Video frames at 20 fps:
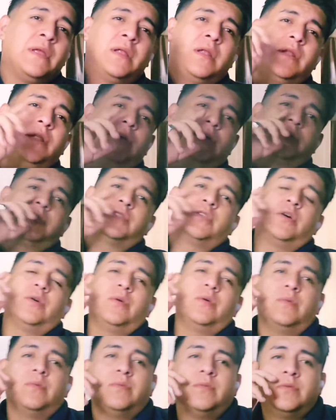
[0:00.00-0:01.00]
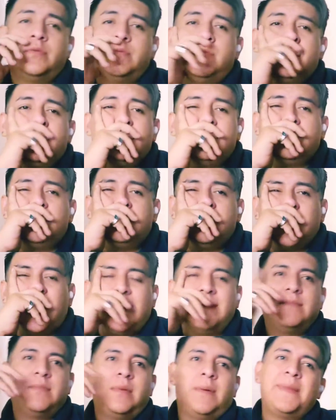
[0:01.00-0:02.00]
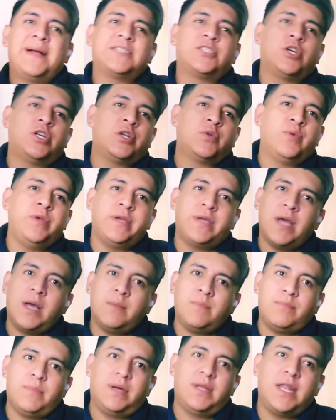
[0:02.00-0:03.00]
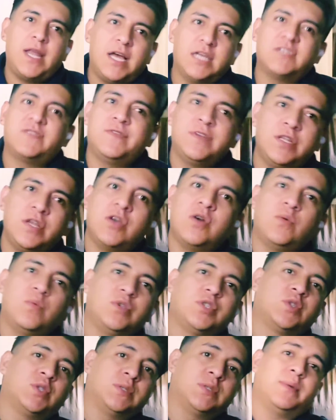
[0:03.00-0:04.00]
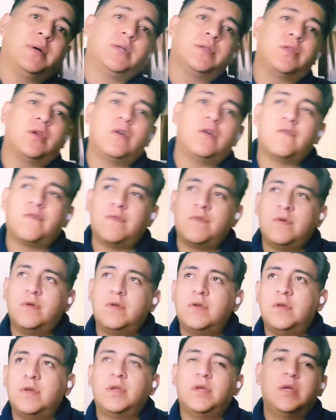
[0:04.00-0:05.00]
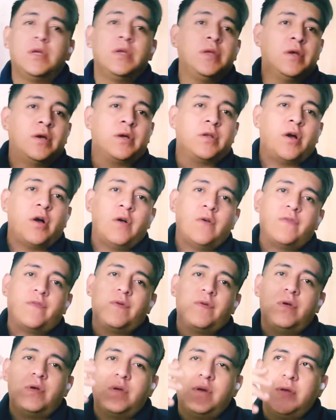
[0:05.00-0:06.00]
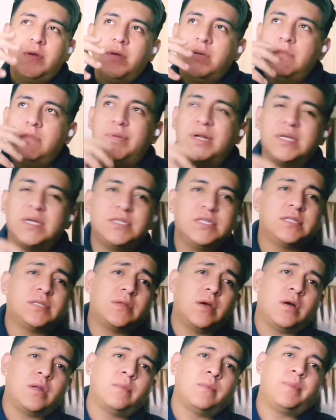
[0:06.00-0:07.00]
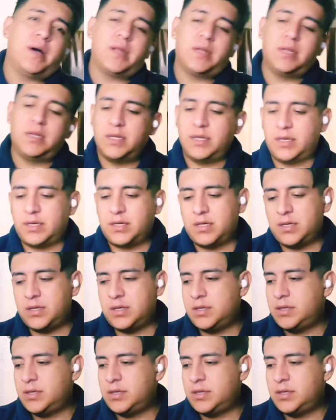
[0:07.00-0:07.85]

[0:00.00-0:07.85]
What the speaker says: Look, so I'm not trying to recap my last video, which is about young Dolph, but I just thought about it. Like,